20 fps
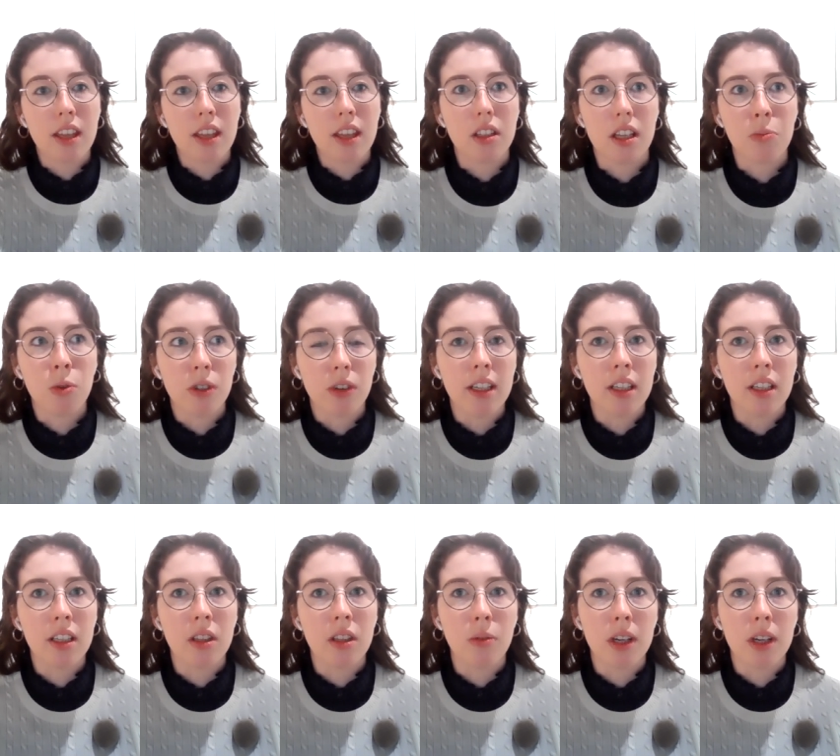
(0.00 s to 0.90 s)
that
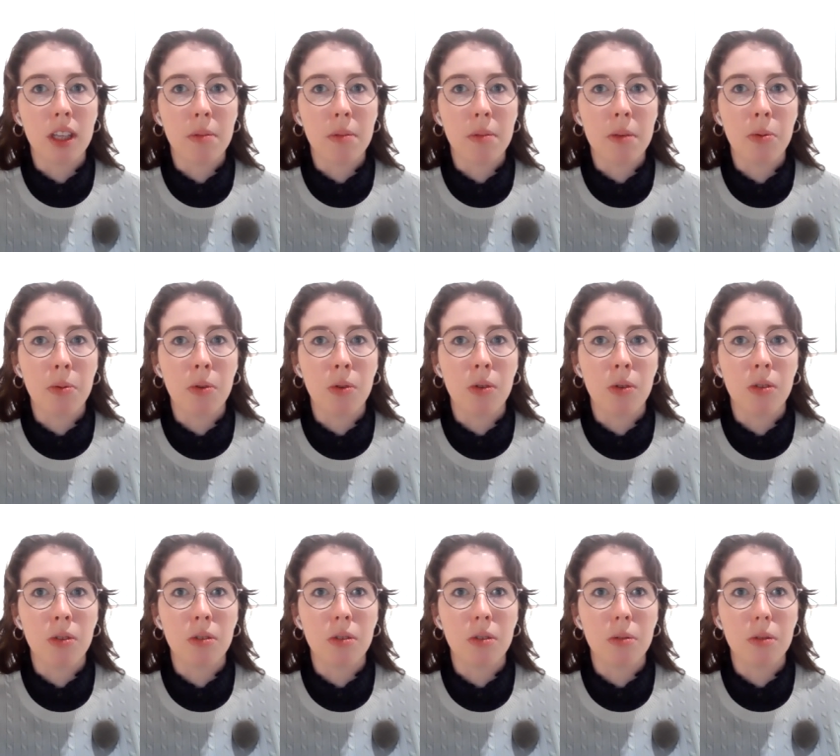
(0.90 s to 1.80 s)
it's an ingredient in the way that
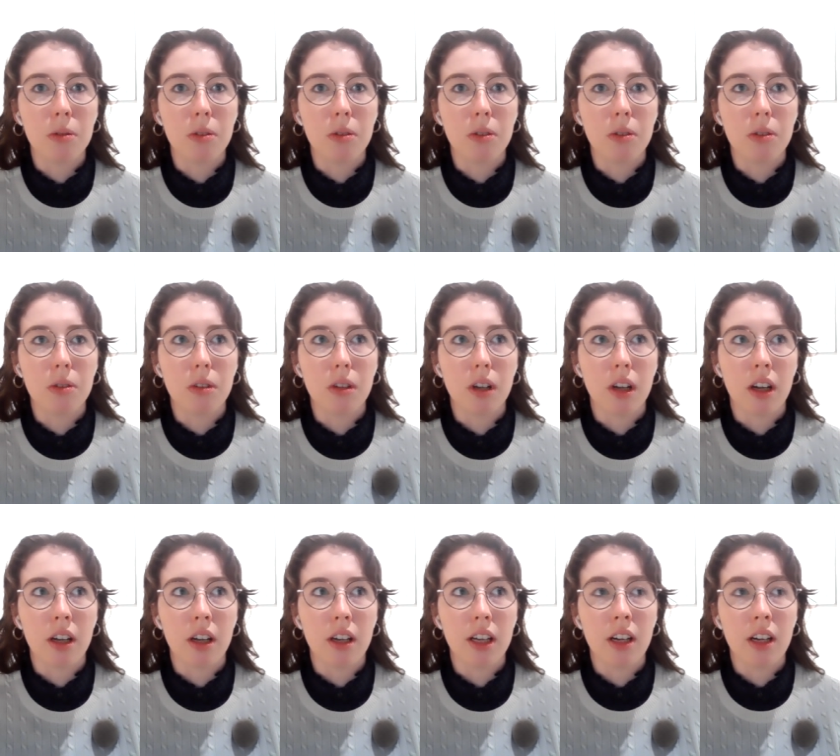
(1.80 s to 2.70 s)
people
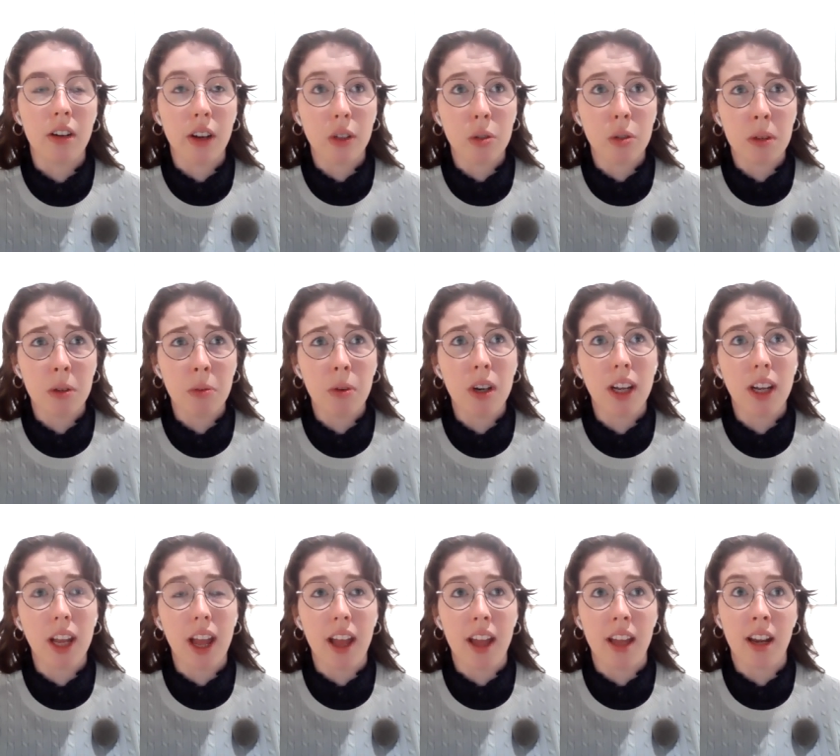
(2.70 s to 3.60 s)
uh, interact with my
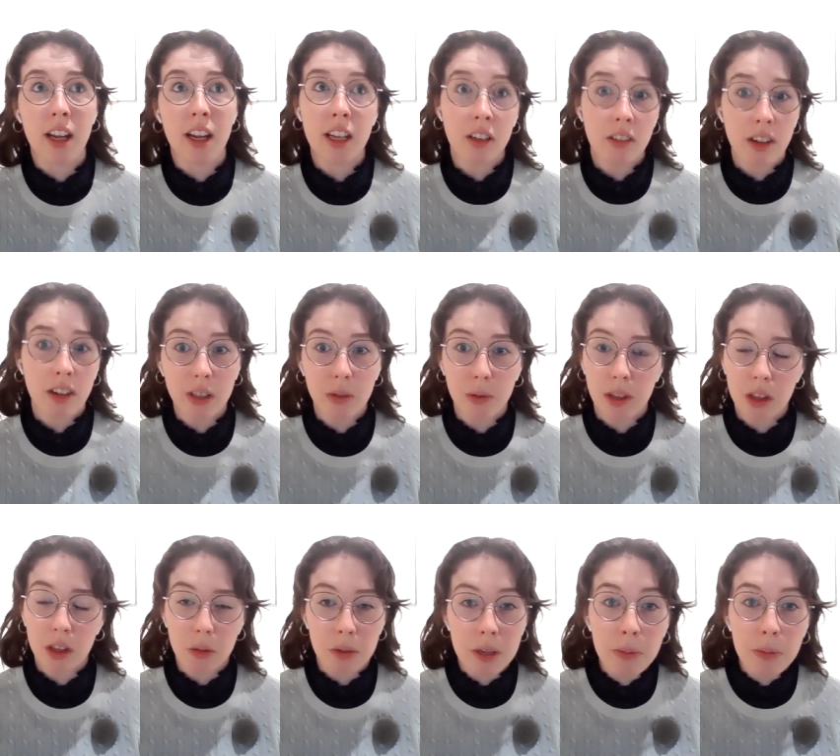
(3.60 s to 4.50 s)
work, and I interact
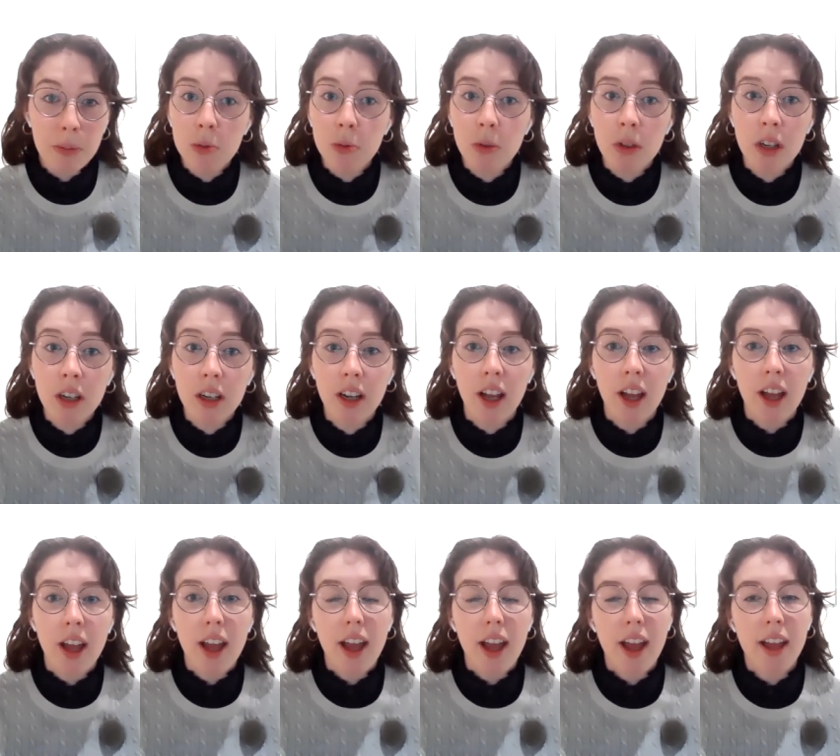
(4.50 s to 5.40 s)
with other people's work,
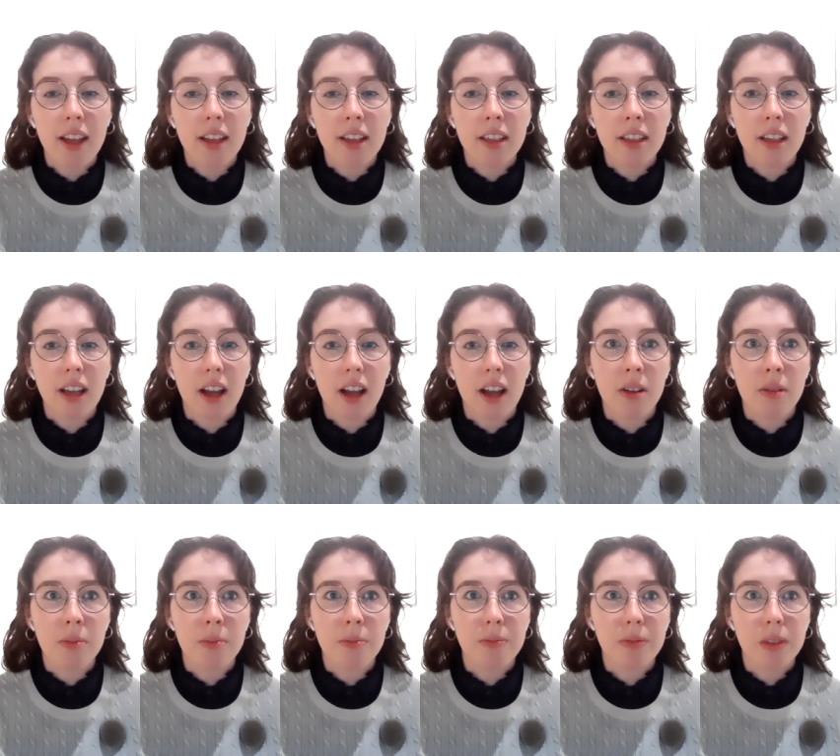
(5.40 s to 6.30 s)
and
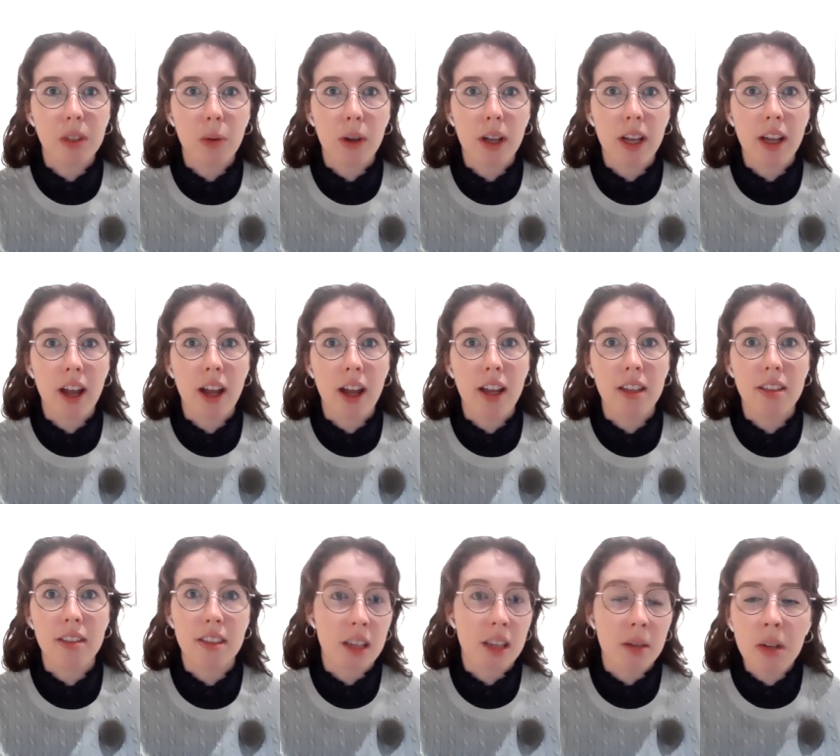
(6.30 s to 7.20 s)
um, the way I
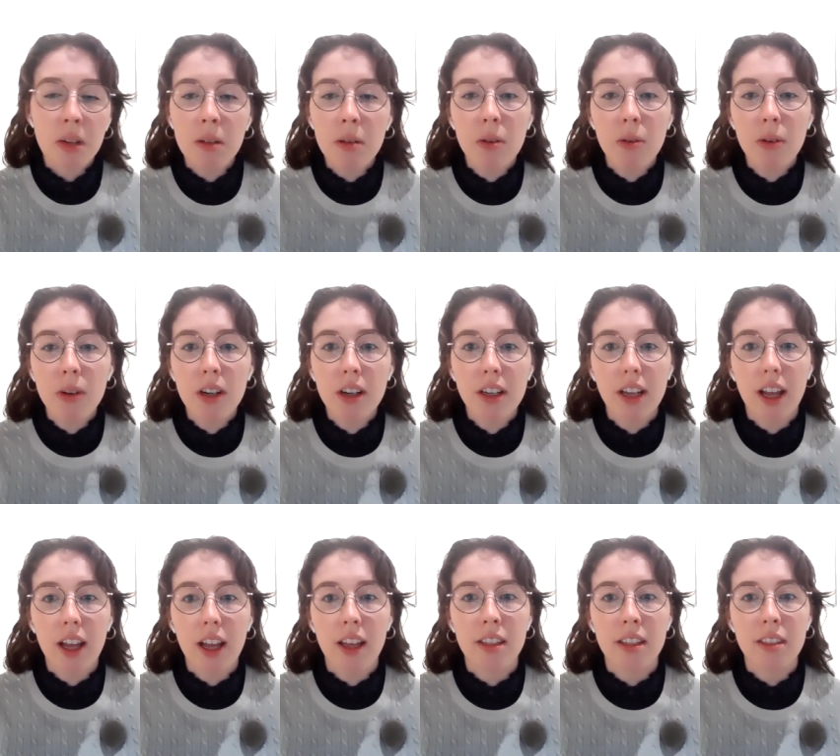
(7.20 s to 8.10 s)
disseminate my work
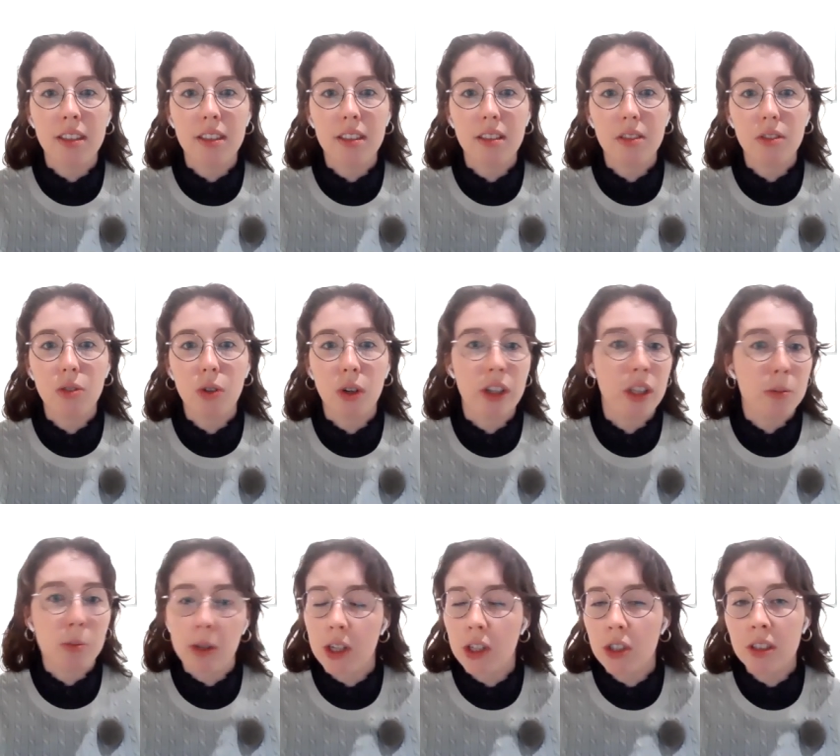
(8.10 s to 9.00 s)
and draw
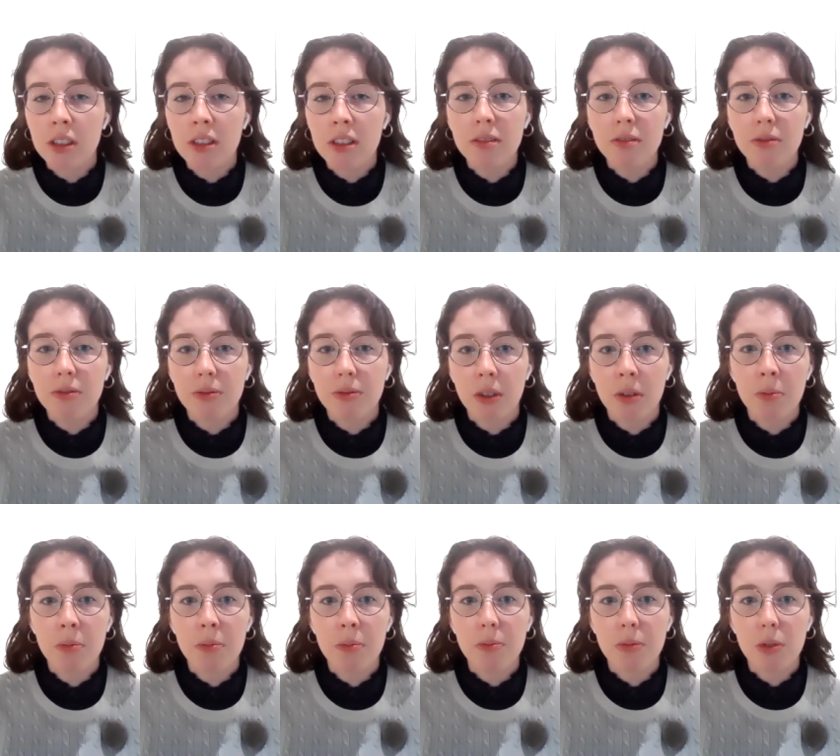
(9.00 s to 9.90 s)
inspiration
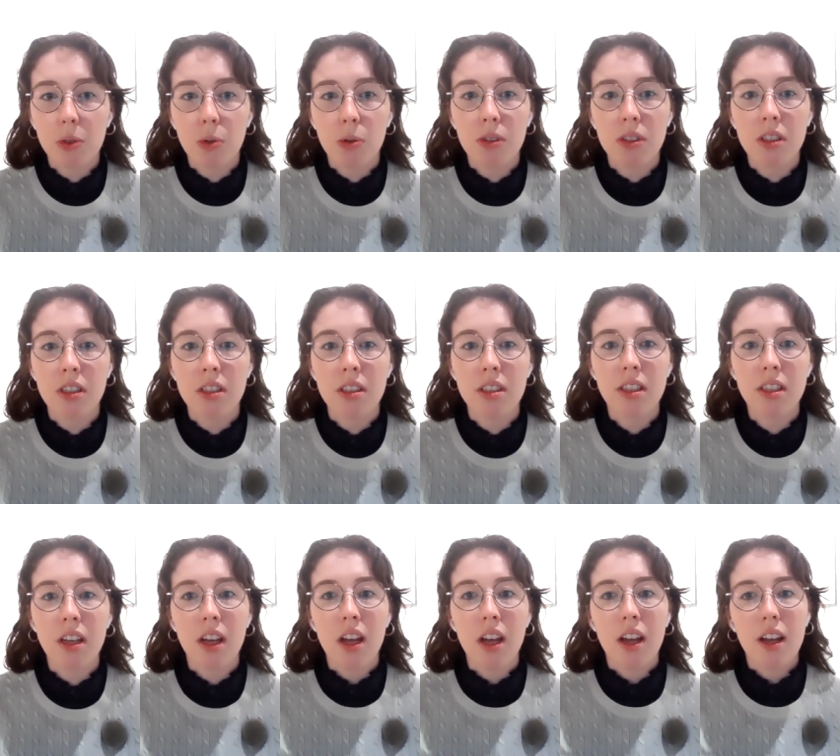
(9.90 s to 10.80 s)
from sources
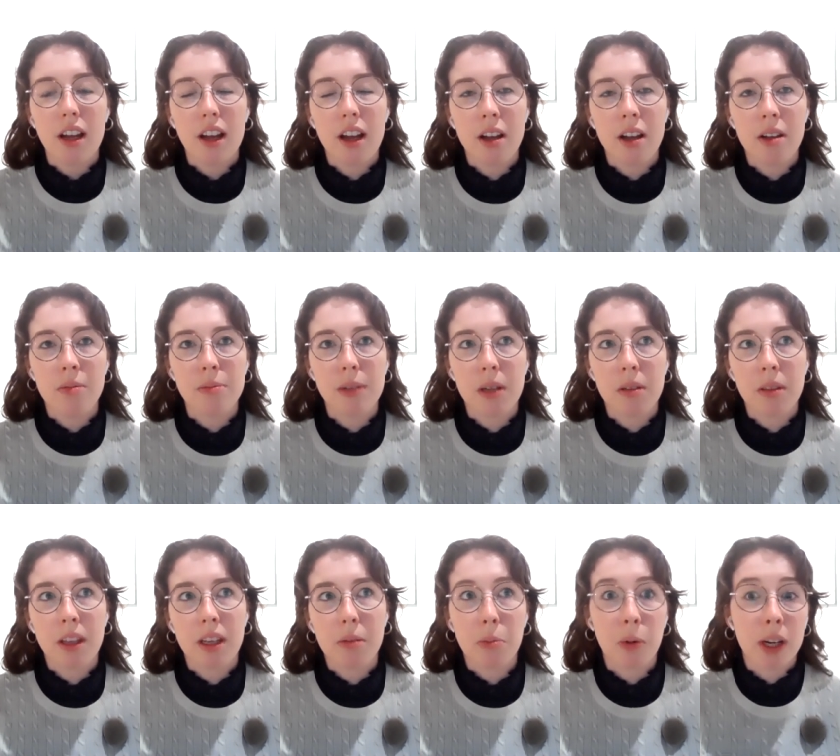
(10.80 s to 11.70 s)
um,
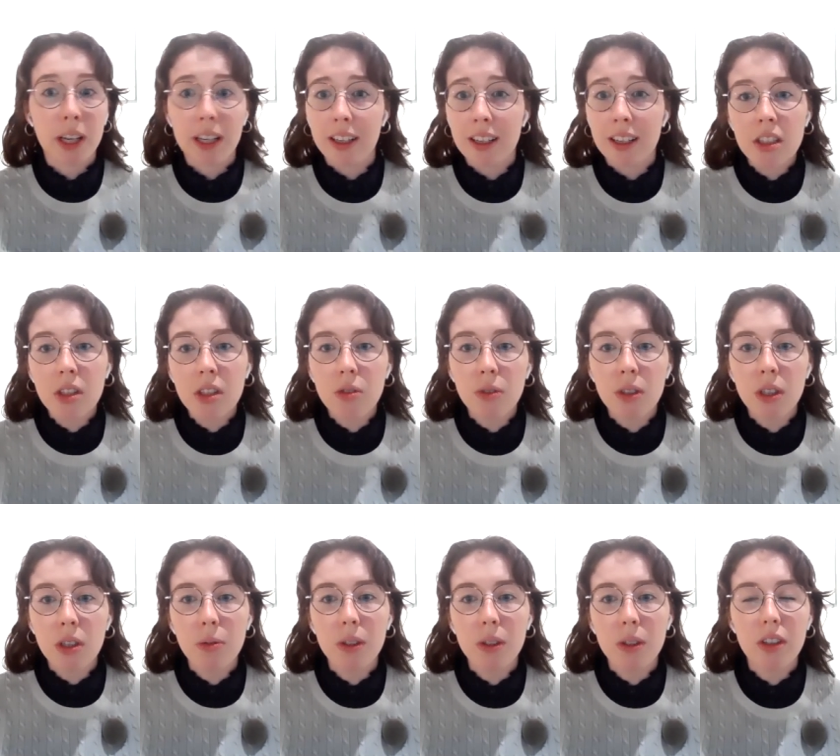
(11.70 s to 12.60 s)
and like bring it into the
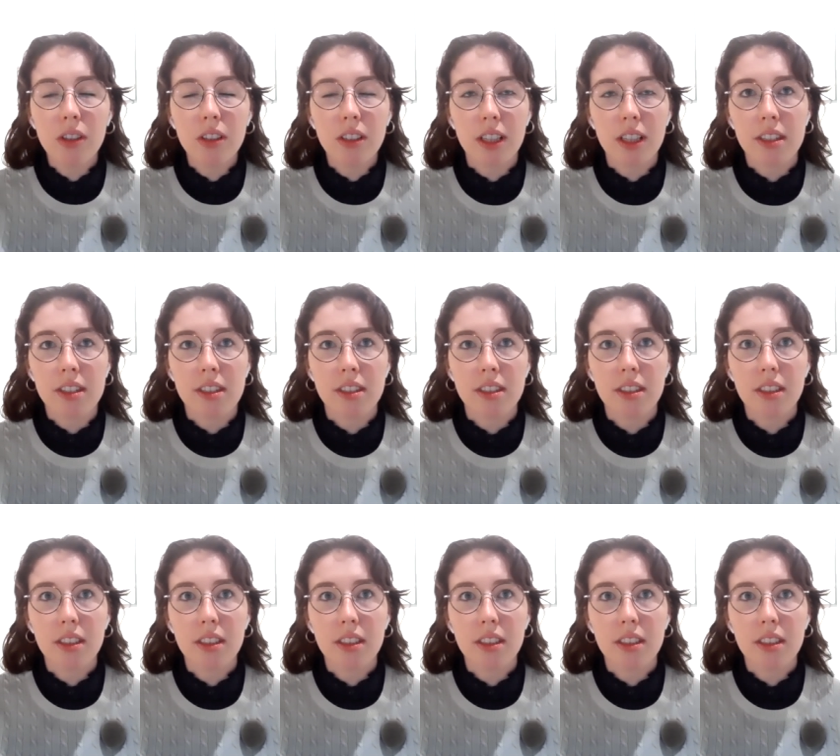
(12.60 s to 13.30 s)
real world. It's